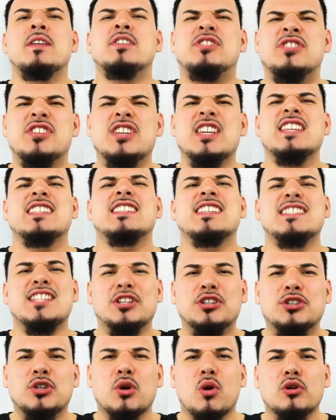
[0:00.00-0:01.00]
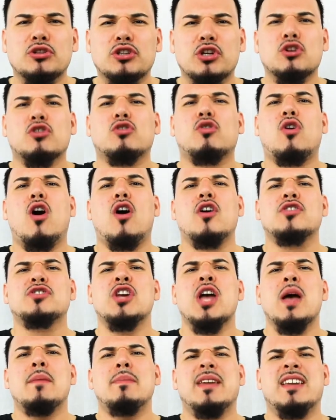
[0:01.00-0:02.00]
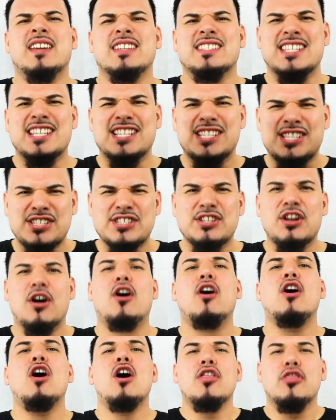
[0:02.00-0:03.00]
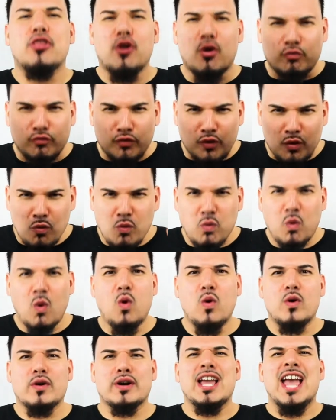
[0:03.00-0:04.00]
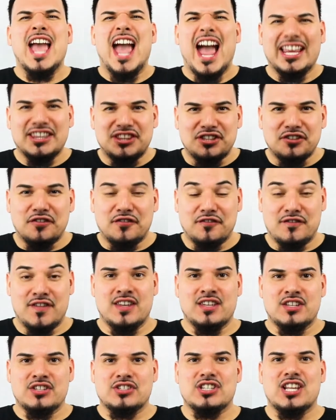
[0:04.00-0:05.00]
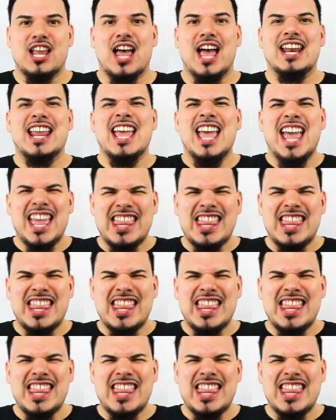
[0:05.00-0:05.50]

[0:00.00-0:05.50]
Jesus endured the cross because he saw the reward at the finish line.